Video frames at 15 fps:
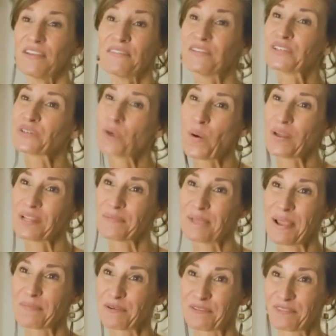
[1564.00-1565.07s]
If even toilet
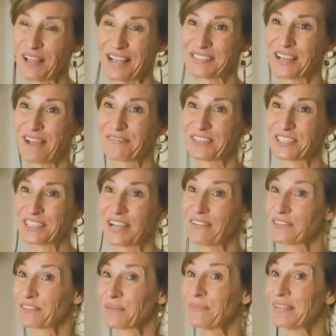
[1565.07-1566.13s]
paper flies off the
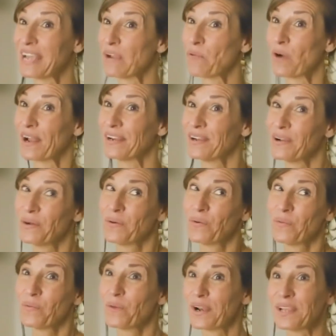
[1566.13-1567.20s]
shelves from day one,
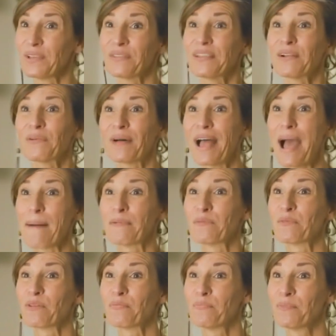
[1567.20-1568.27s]
what do you think will
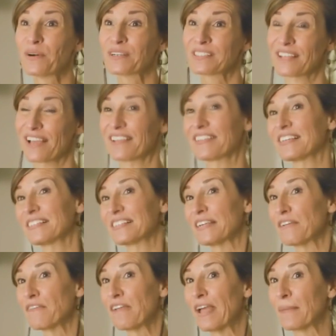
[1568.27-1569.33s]
happen with books like this
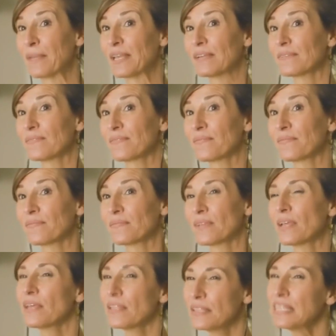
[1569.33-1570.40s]
in a famine?
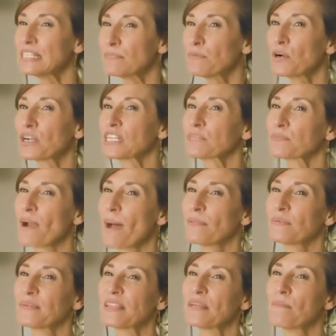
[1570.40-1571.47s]
This book is
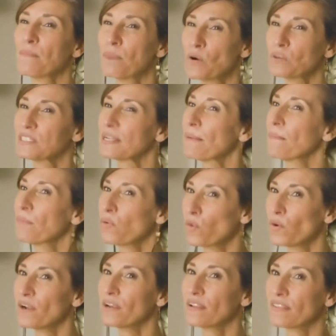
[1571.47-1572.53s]
probably the most
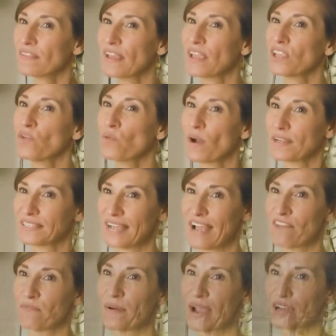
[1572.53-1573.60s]
important thing you want to
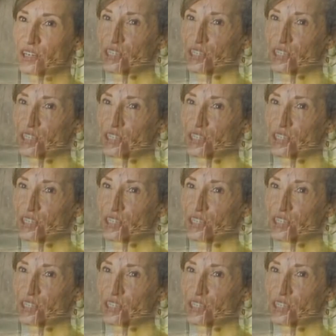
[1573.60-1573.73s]
have